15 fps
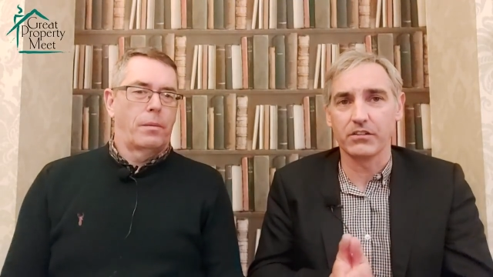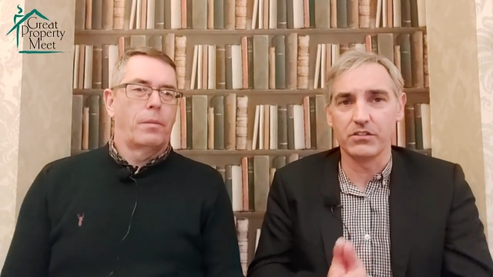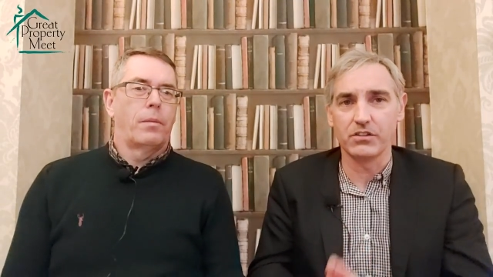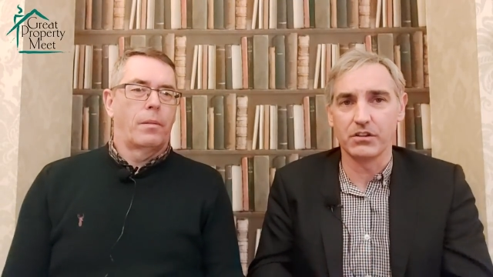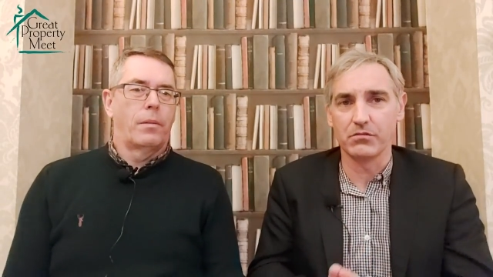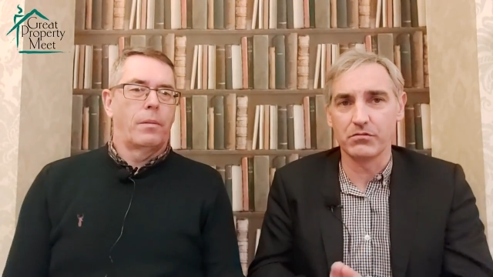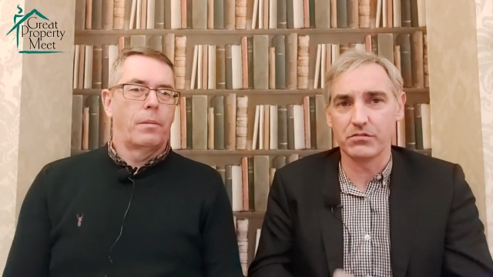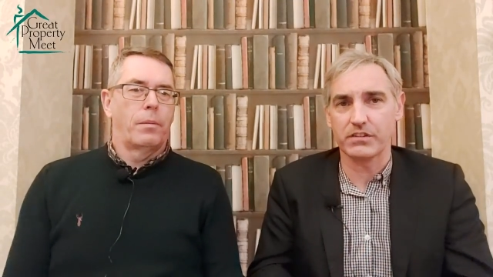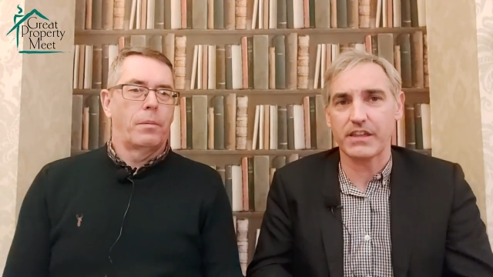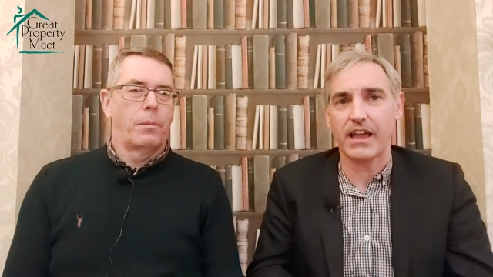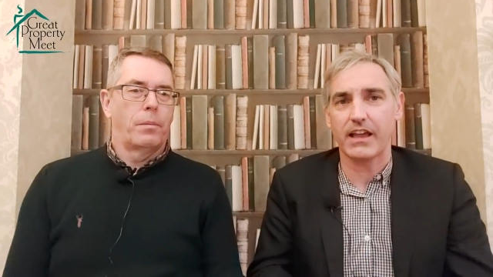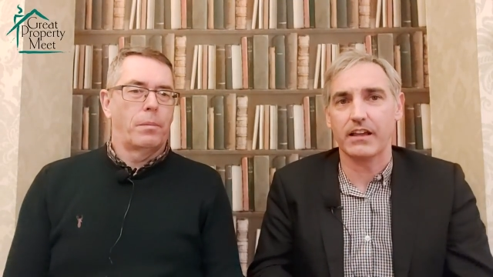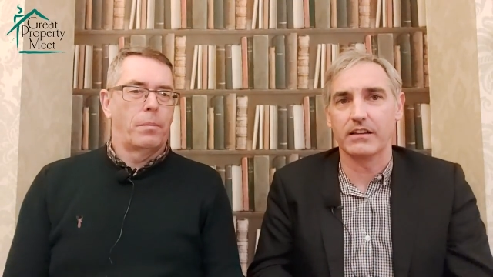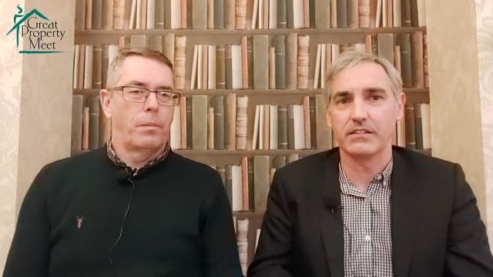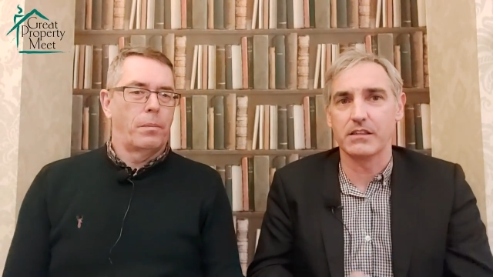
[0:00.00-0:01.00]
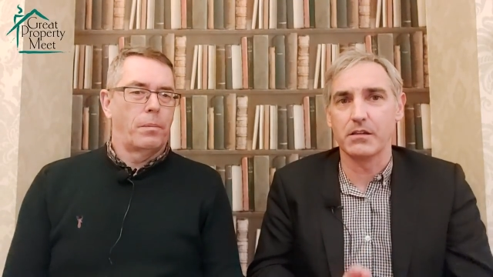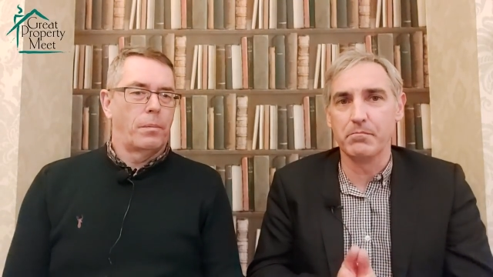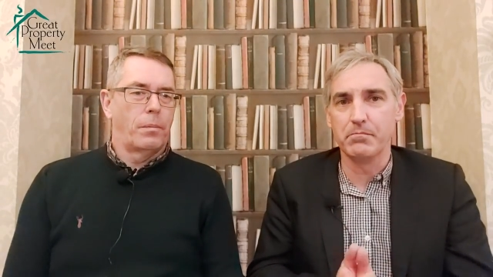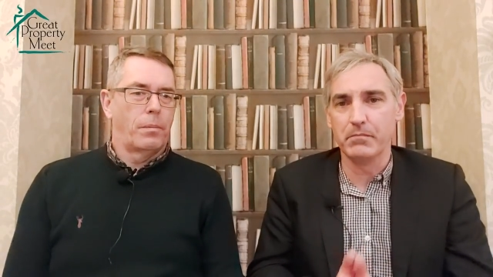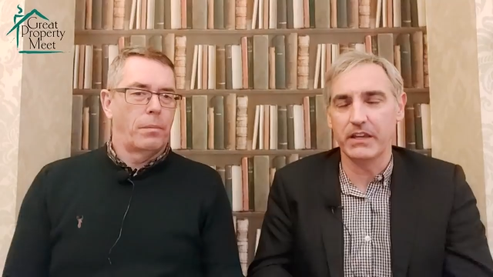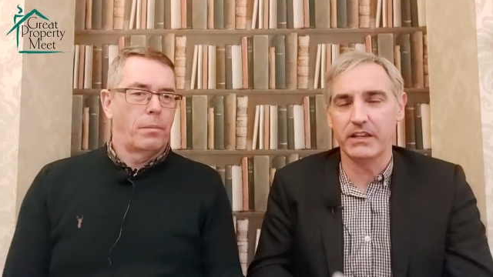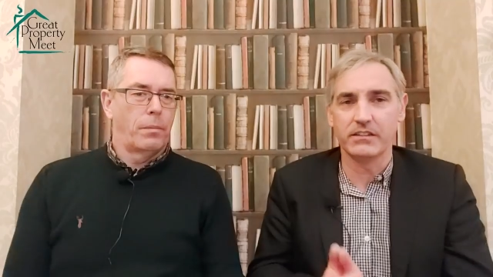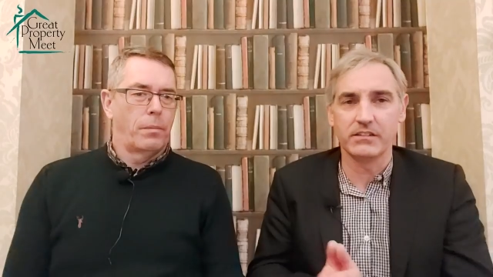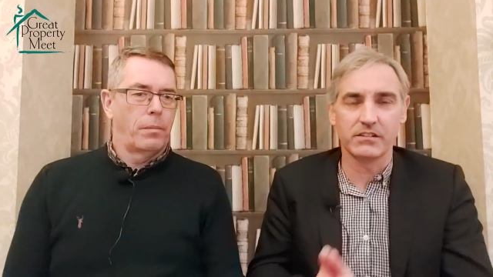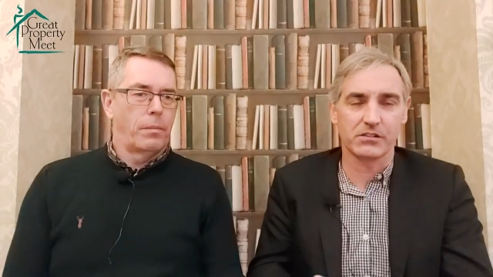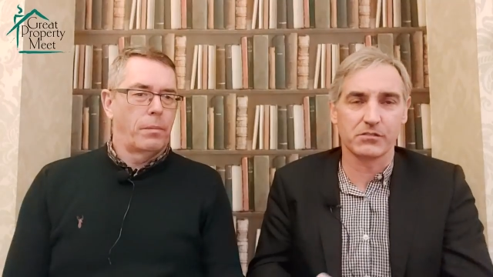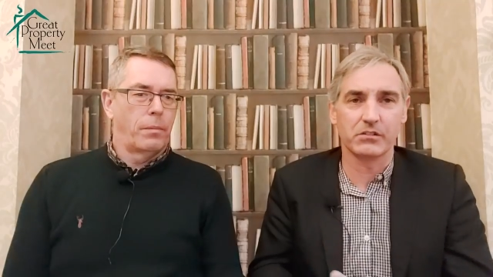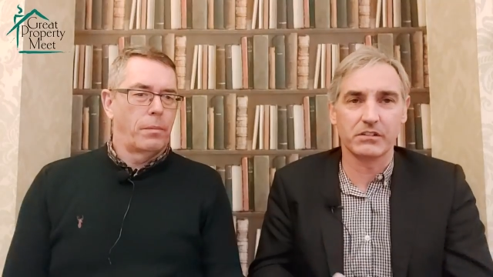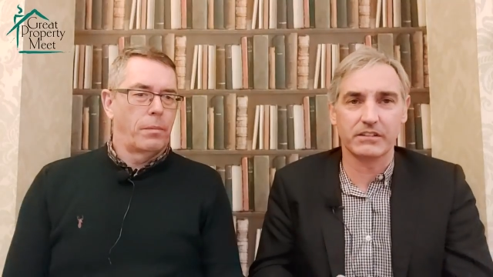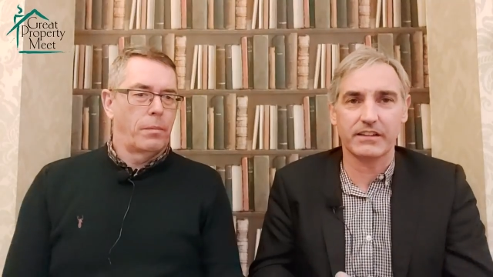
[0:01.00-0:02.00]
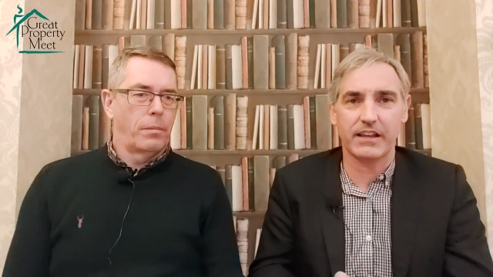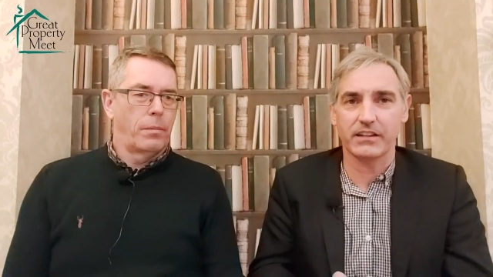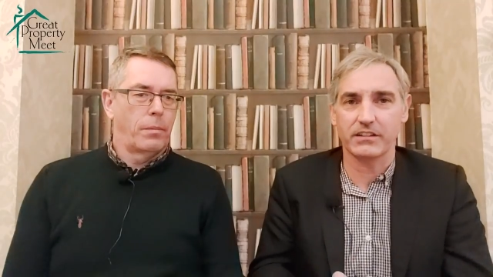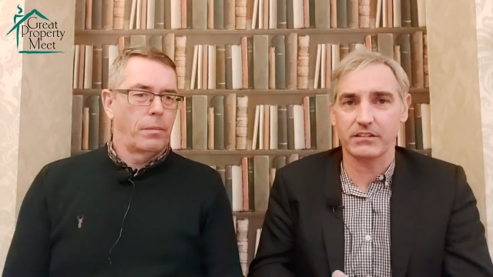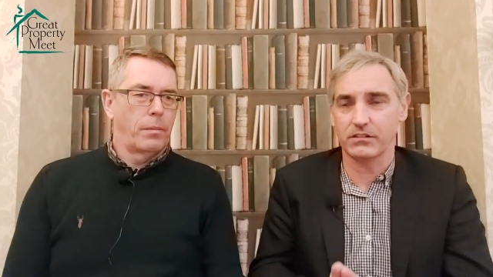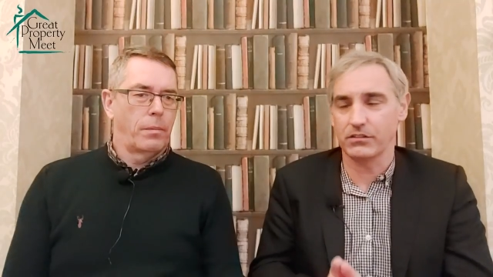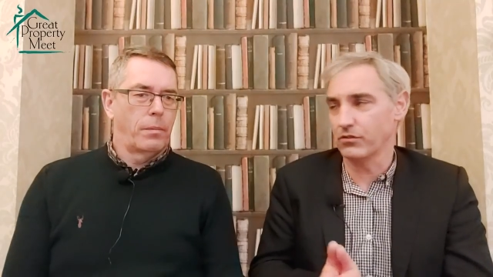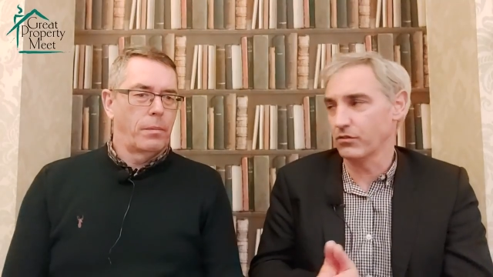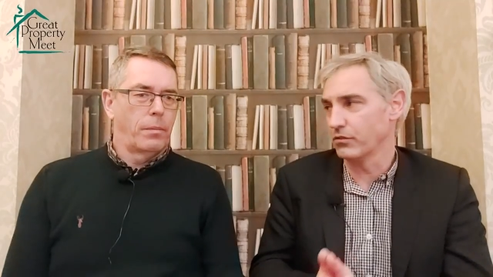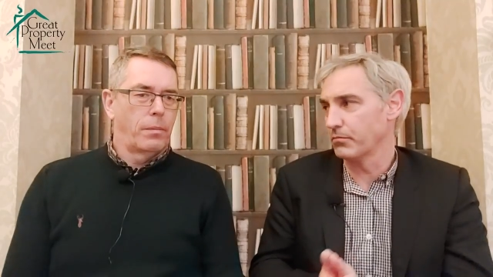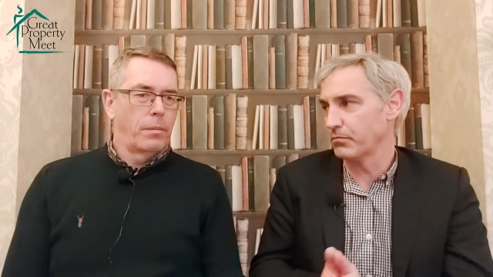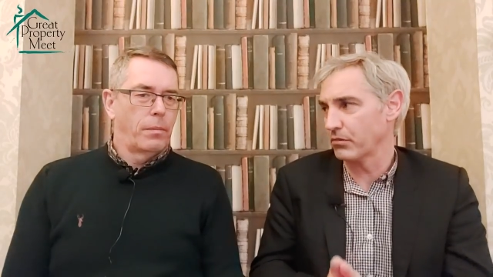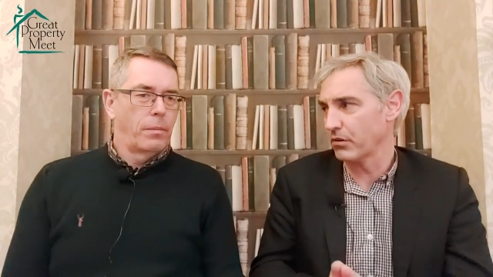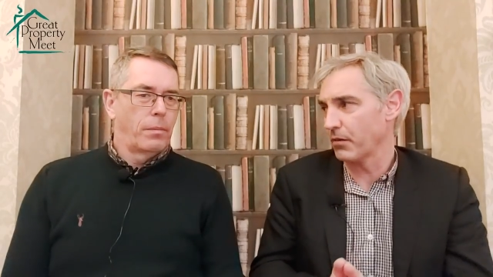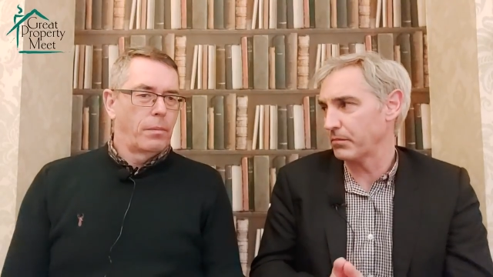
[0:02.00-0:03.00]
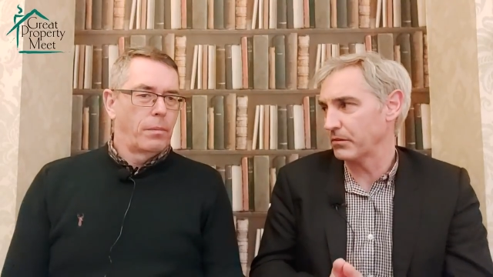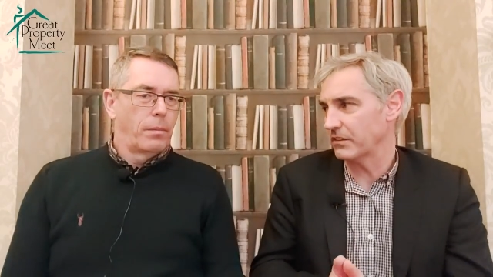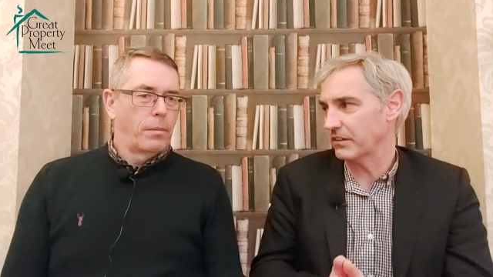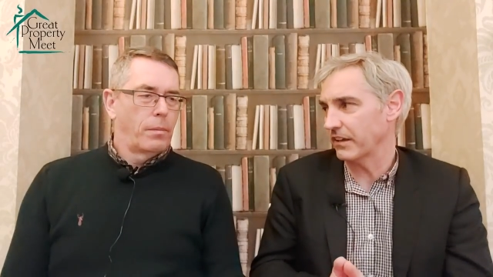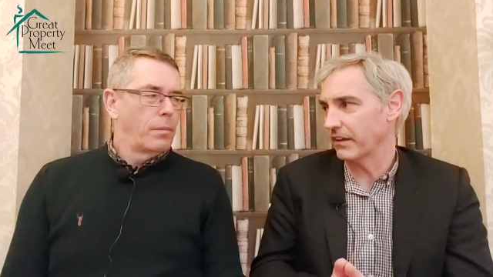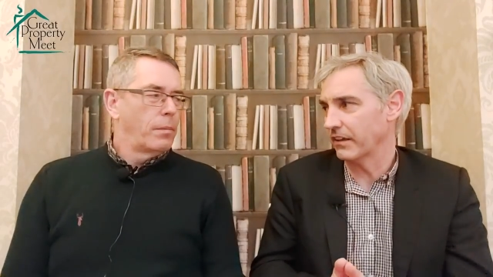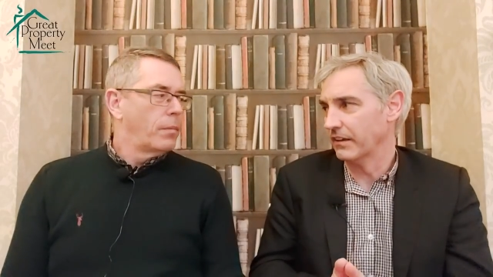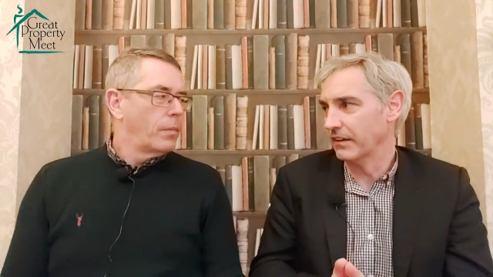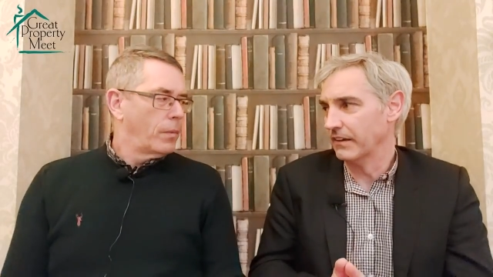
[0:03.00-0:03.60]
Speaker 1: use that as the means to assess your property.